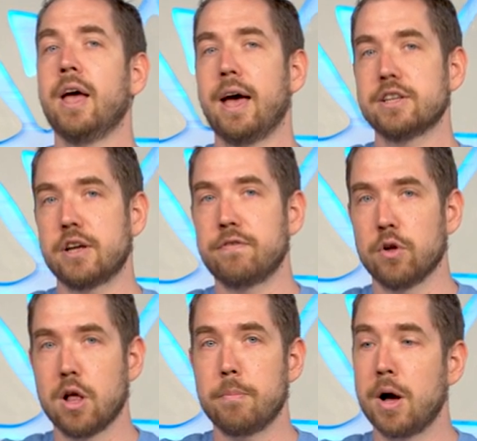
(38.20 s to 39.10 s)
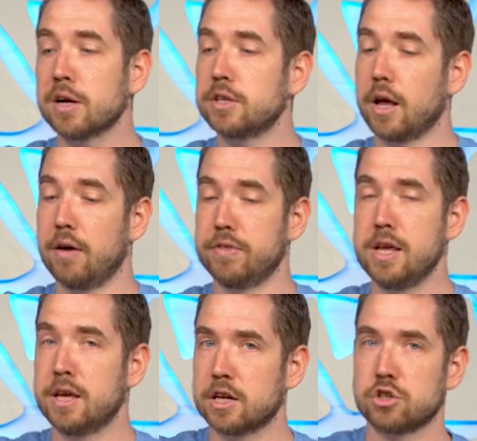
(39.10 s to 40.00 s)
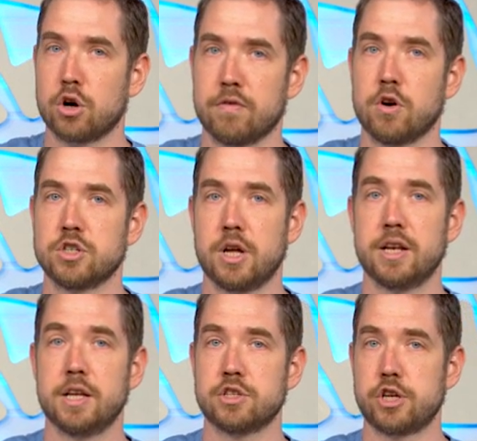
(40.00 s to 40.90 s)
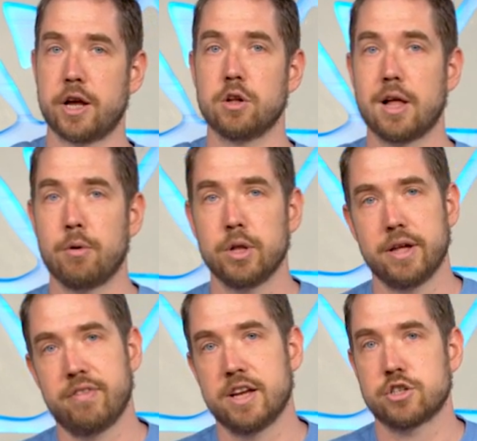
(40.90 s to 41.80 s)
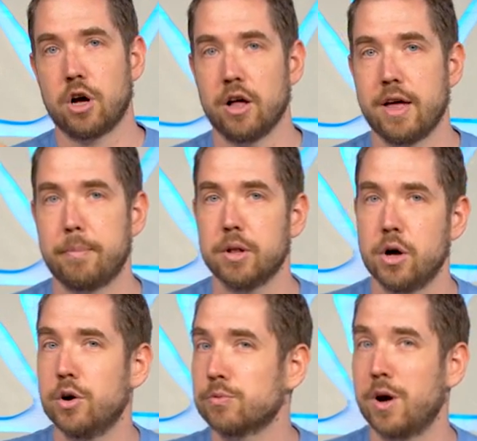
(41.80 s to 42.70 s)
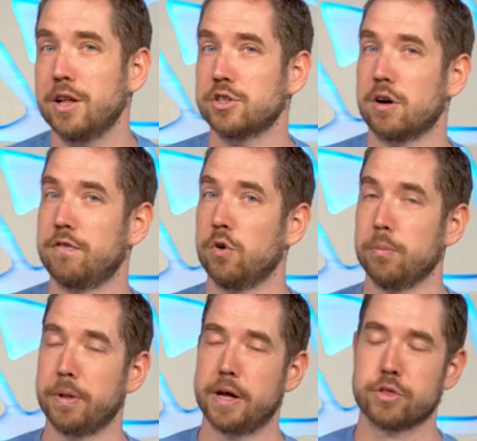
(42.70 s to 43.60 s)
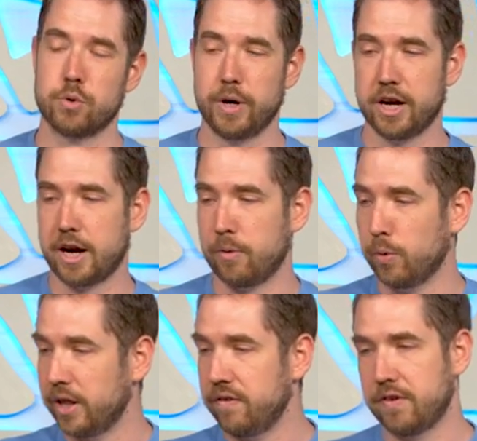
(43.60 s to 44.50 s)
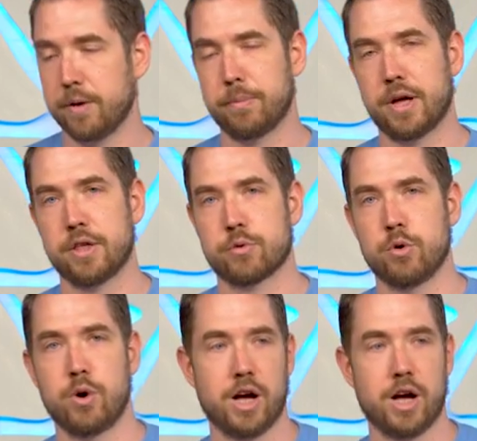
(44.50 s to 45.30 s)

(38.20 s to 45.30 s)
has a full unboxing of the Kickstarter version on his channel. I will leave links to all that below, as well as our full playthrough. We did a really fun playthrough